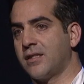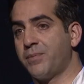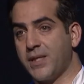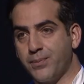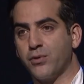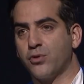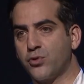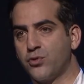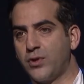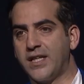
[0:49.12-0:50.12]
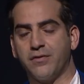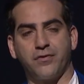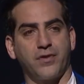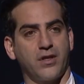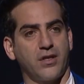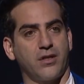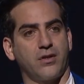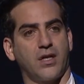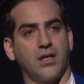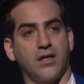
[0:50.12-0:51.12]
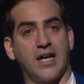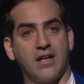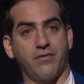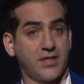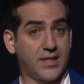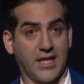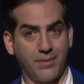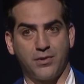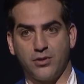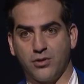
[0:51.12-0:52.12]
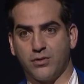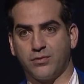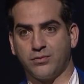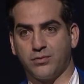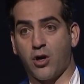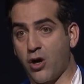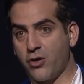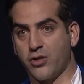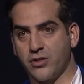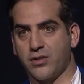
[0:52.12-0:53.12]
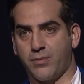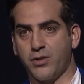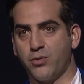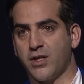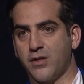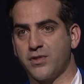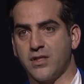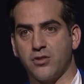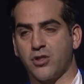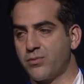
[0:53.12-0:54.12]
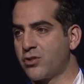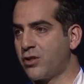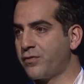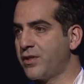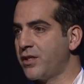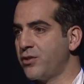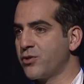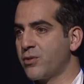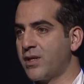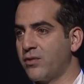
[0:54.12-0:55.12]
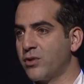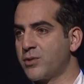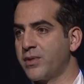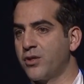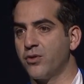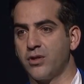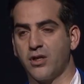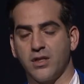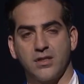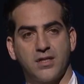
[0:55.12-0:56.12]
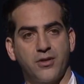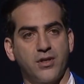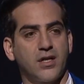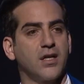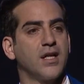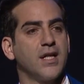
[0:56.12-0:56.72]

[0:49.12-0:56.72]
The people who live there have escaped, you know, horrors. I mean, you might have seen some stuff in the news about what's been going on in Syria.